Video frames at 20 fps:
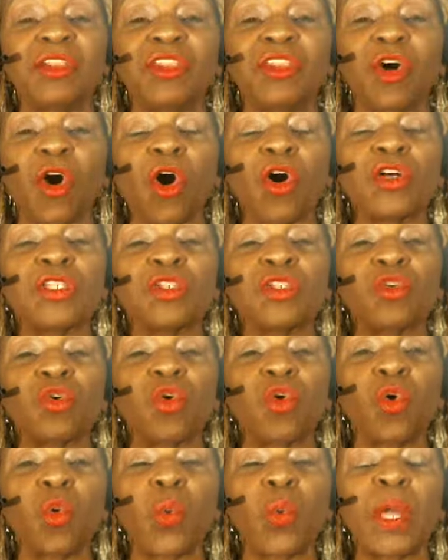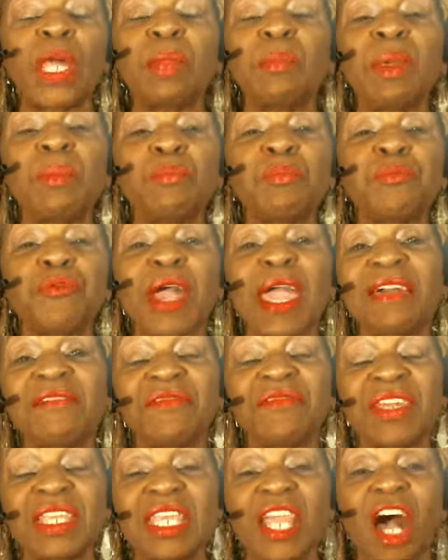those who will be
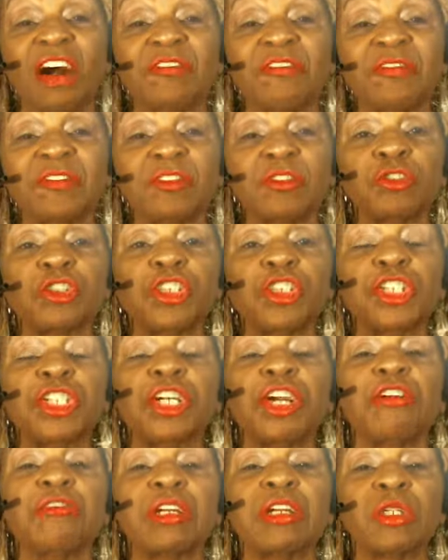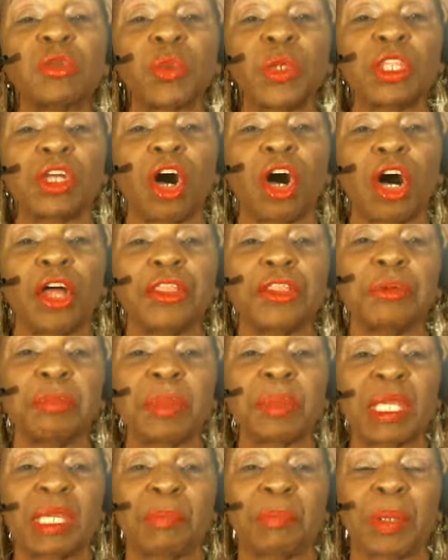brave enough to share it with other
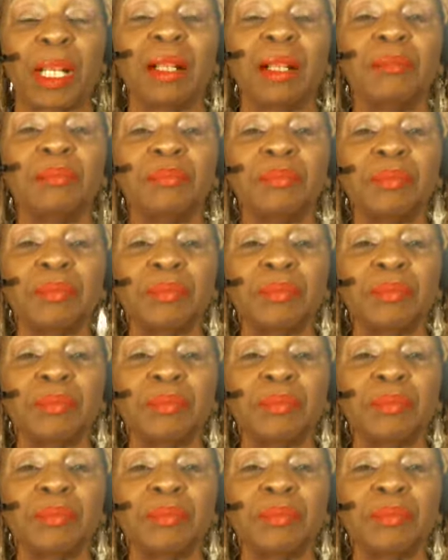people.